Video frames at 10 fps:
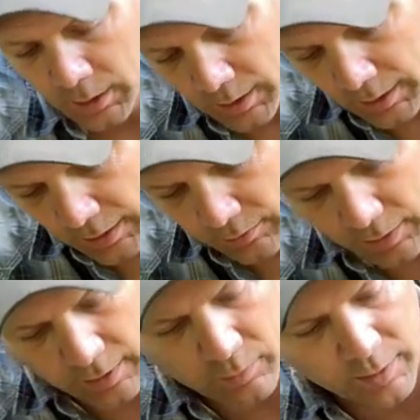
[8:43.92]
And
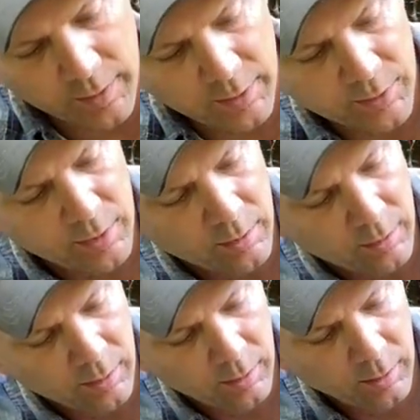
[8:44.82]
even this,
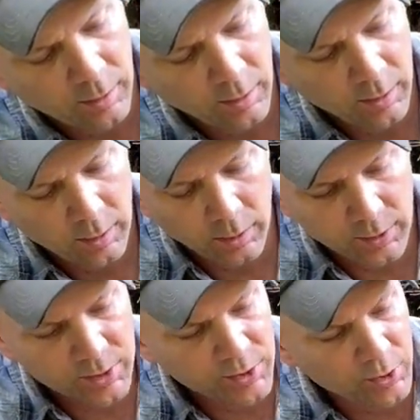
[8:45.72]
you know,
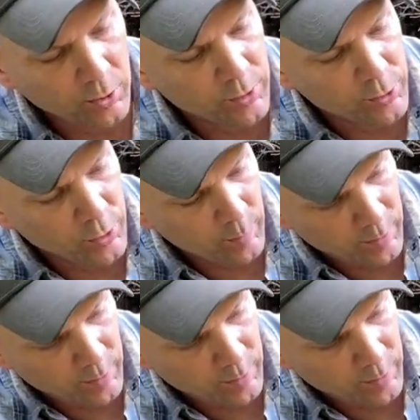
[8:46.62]
it's just starting to drip